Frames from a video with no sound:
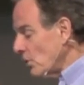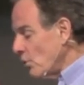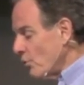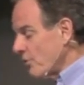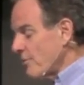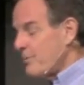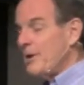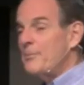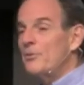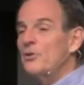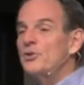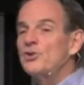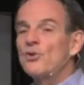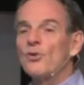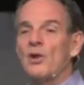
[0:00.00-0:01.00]
Who are the
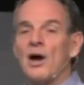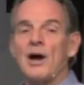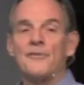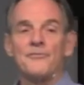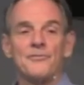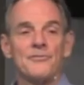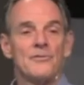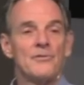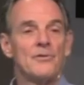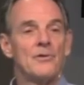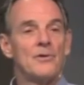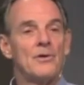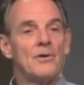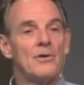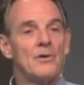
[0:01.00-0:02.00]
people in your life
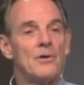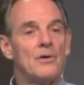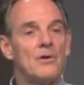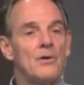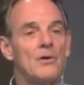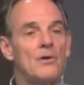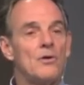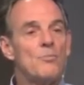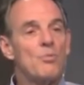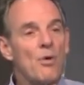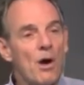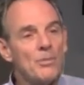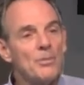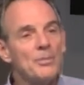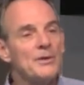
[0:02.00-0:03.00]
who
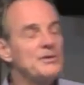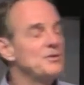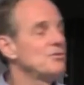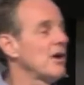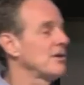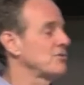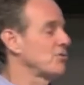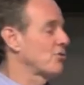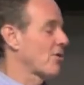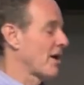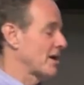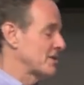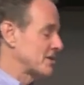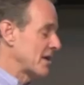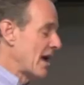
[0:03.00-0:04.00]
probably do not know
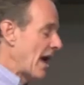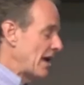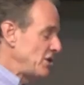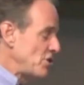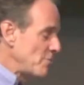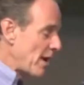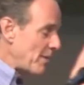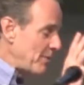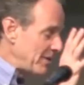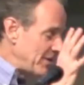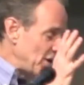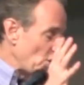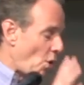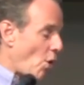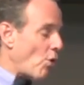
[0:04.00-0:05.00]
Christ, and you may be
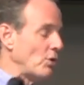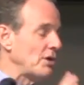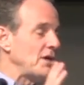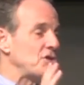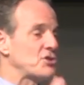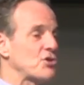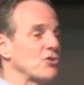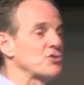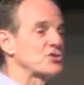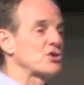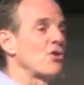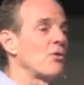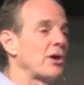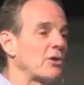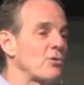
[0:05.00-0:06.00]
the only church
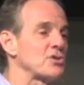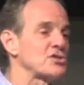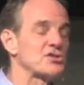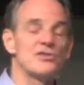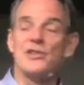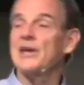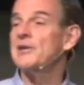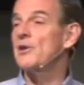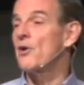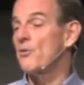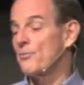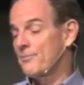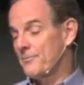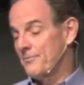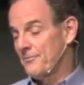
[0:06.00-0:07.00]
going Christian they know.